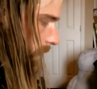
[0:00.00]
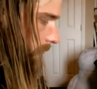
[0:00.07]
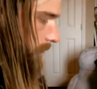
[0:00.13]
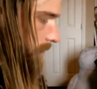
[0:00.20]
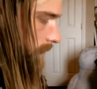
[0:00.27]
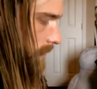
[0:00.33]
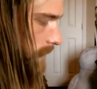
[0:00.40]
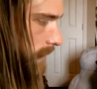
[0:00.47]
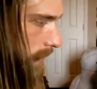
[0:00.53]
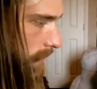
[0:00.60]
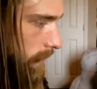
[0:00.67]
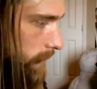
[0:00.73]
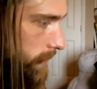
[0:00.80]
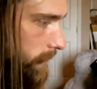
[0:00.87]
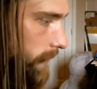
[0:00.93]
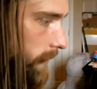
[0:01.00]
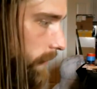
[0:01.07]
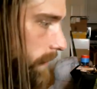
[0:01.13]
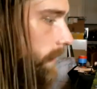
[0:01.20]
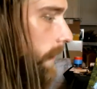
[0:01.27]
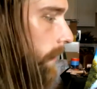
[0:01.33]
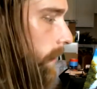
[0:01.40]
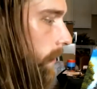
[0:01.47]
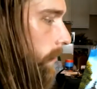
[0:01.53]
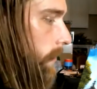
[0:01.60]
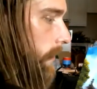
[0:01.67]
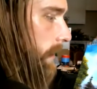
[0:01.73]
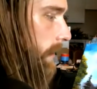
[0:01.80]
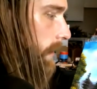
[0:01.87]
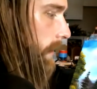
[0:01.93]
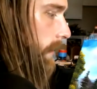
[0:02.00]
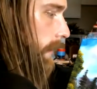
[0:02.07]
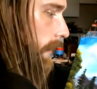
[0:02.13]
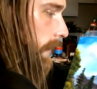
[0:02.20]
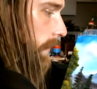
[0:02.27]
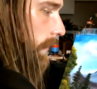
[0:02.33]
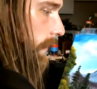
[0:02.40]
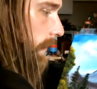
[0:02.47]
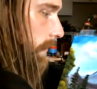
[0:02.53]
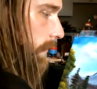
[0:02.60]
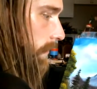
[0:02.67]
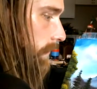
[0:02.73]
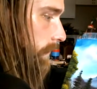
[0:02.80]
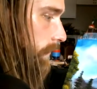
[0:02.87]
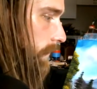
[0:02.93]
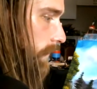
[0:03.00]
Dun, dun. So I guess now we're working on highlights.